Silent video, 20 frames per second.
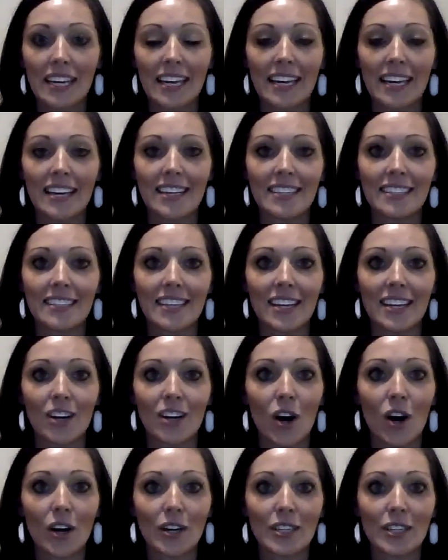is an
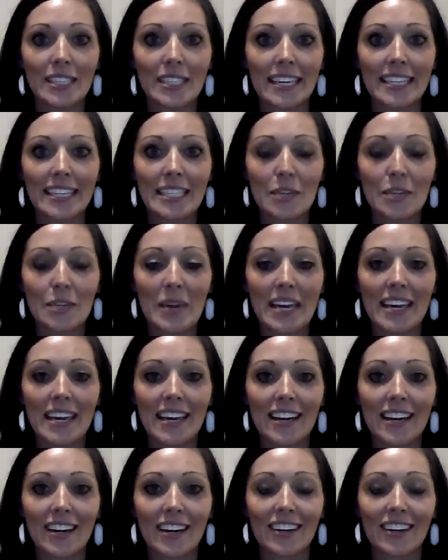honor to get to be
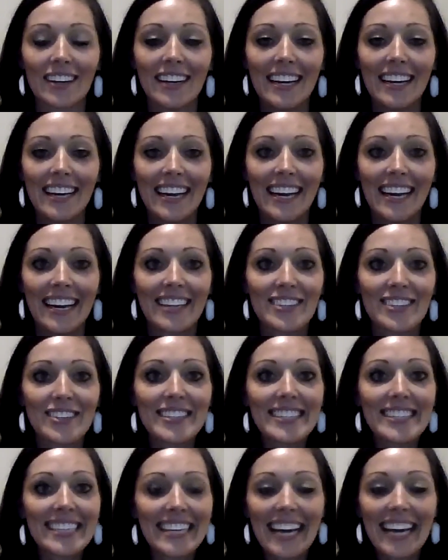here. And
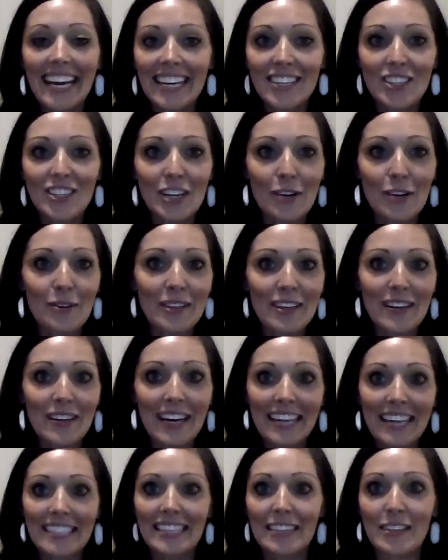just to kind of share with you
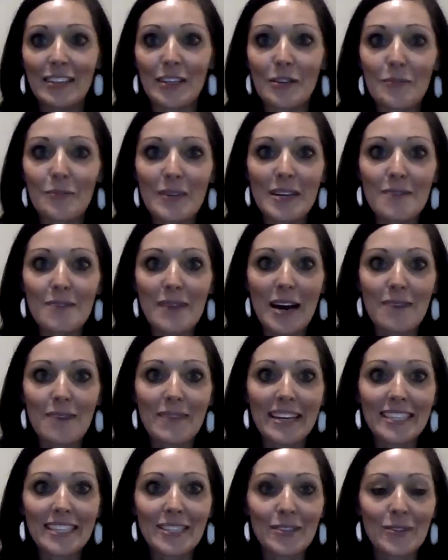guys a little bit about
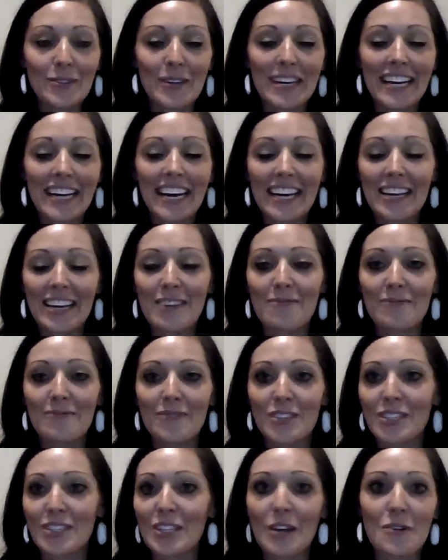my story, I am
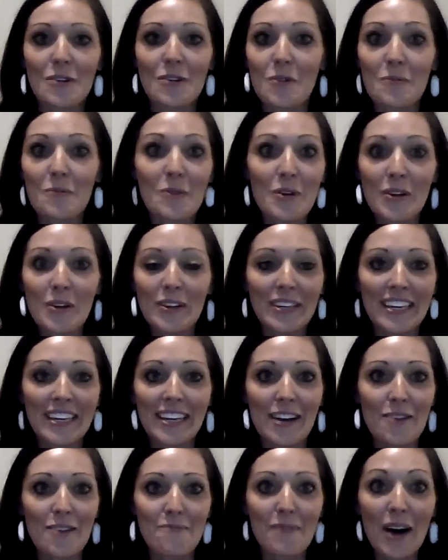just a normal,
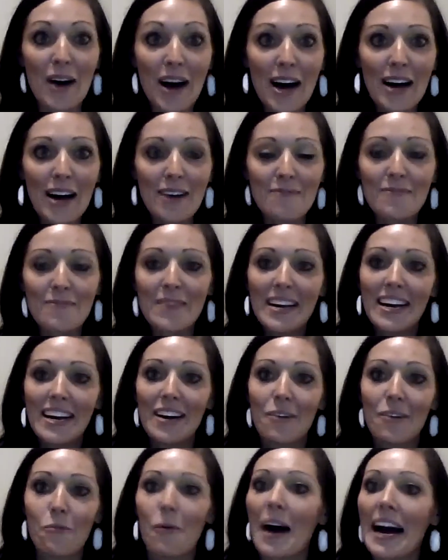mom,
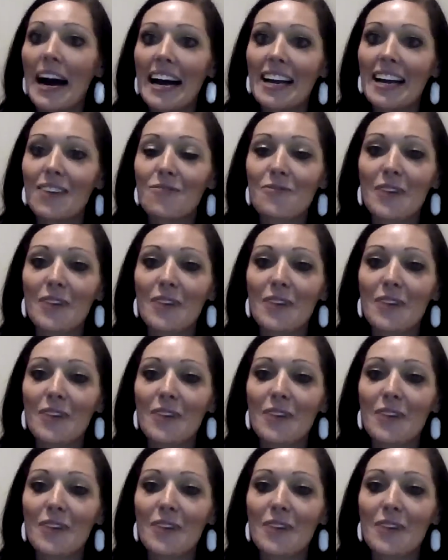wife.